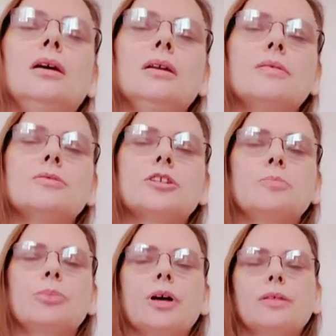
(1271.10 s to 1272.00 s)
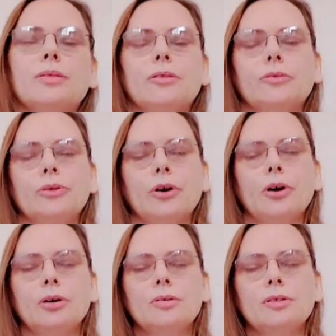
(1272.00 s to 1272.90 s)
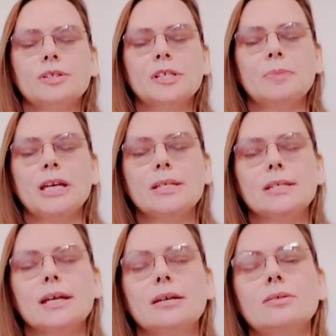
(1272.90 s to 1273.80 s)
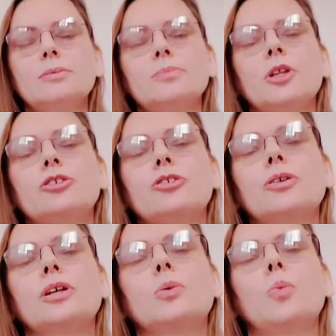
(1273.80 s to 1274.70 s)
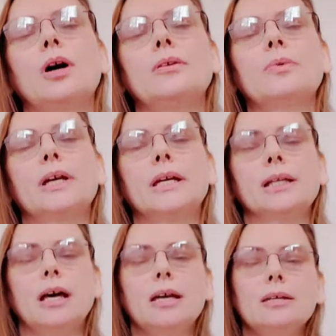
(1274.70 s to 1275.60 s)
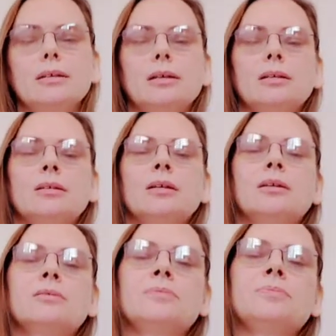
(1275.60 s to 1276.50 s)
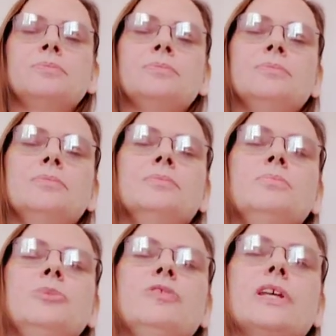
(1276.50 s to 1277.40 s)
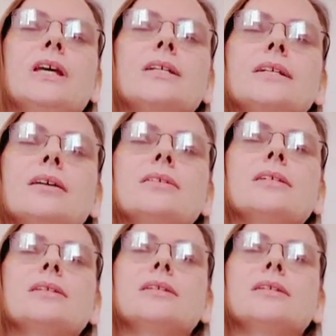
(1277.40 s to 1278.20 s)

Another deep breath in through the heart space now, drawing in white Reiki light. Moving that down to the